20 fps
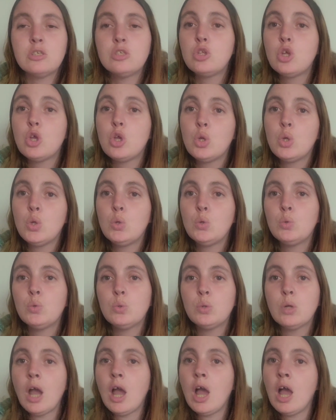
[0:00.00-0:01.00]

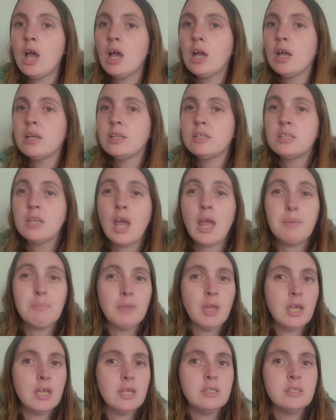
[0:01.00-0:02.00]
two
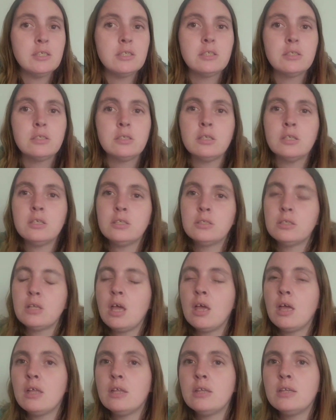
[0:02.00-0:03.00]
timelines. So there's
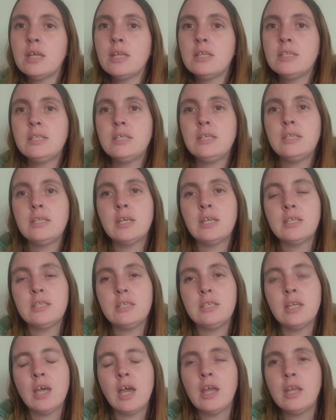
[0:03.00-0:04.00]

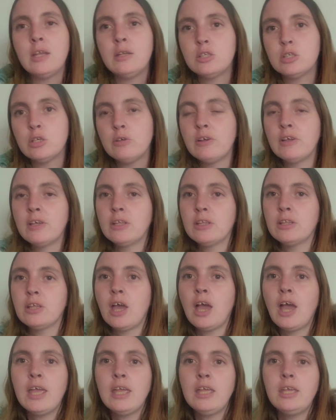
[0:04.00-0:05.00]
1999 during
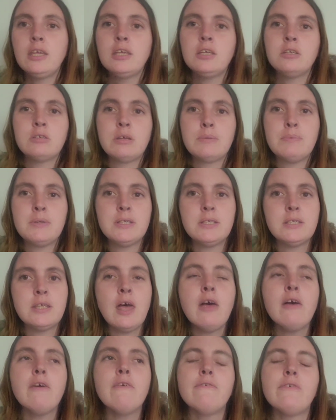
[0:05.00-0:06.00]
the hiking trip
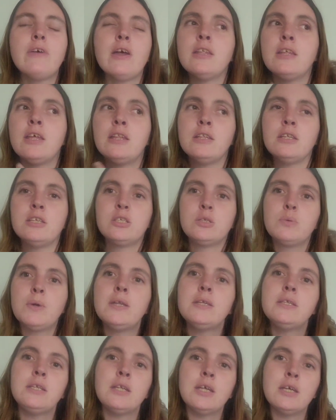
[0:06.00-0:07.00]
itself, and then there's
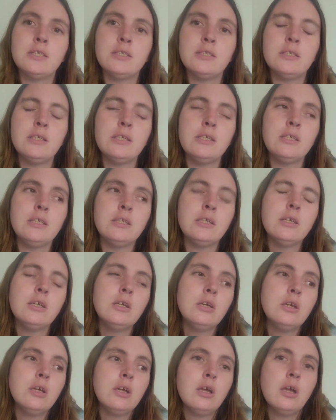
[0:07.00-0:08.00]
2019,
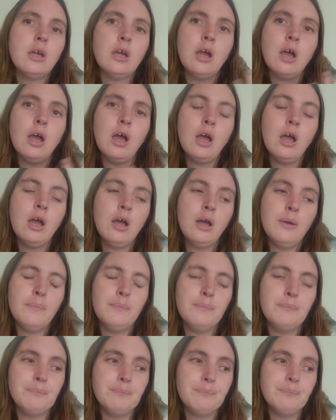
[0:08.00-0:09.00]

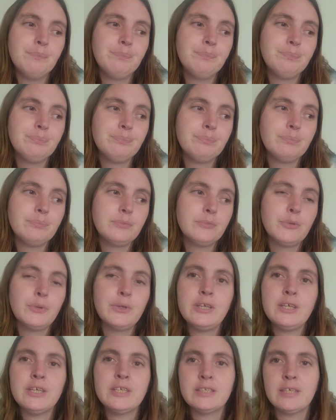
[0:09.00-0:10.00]

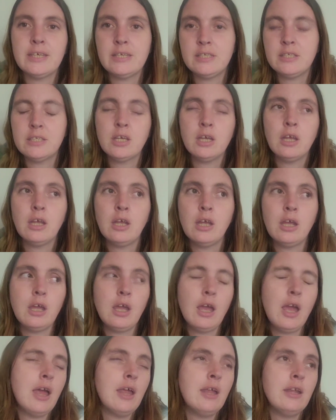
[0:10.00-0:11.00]
20 years later,
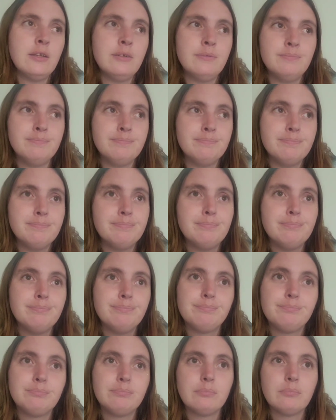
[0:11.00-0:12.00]
and
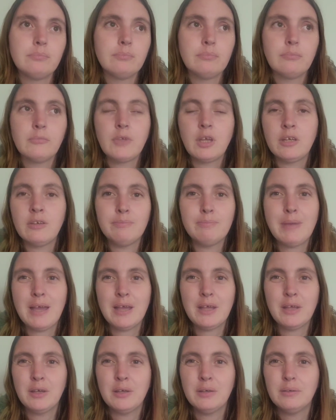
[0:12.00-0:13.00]
kind of
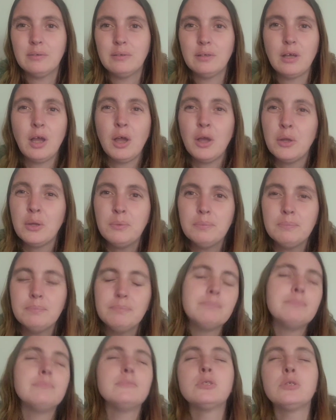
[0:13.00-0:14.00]
back at
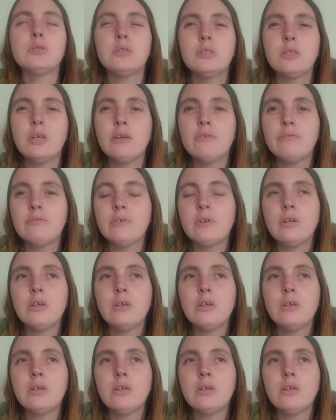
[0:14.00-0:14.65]
home, sort of.